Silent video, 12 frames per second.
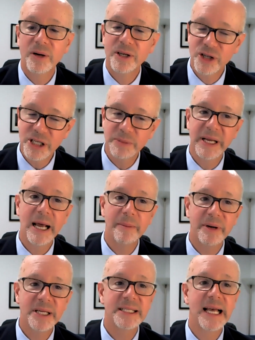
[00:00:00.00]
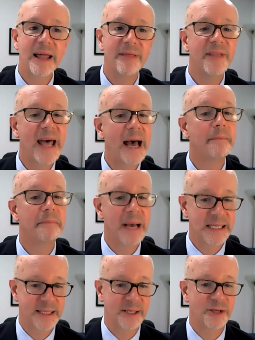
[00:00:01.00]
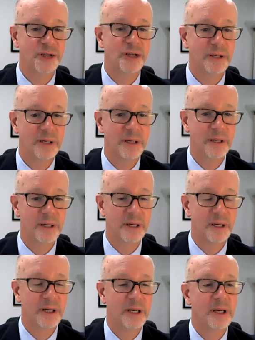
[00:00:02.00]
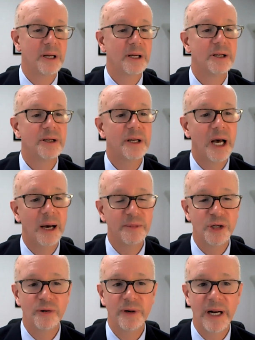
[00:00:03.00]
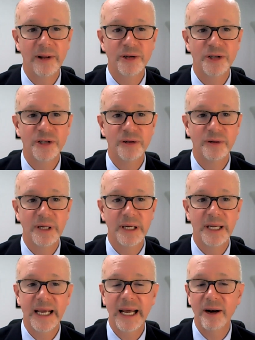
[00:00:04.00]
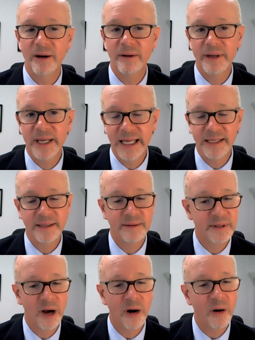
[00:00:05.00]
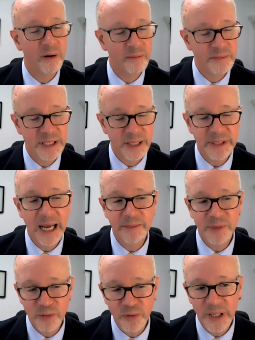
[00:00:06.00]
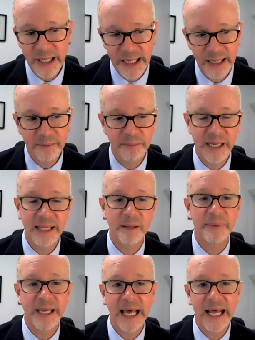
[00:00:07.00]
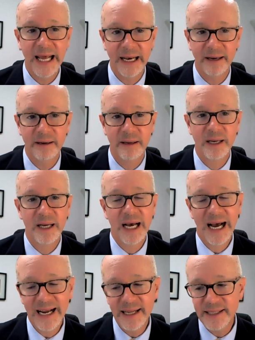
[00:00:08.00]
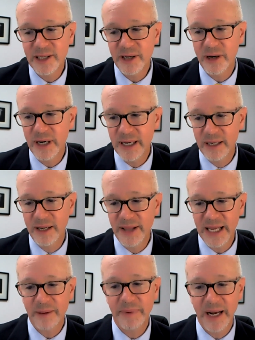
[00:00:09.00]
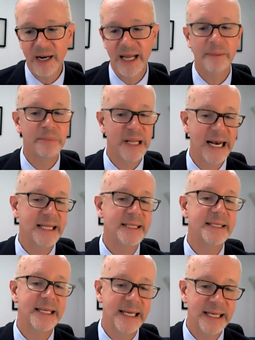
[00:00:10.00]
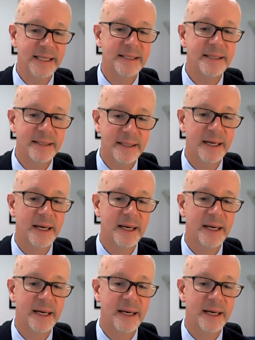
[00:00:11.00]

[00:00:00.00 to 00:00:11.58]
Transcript: just being able to send that message to another student can sometimes really be the beginning. I consider it, think about it like planting seeds.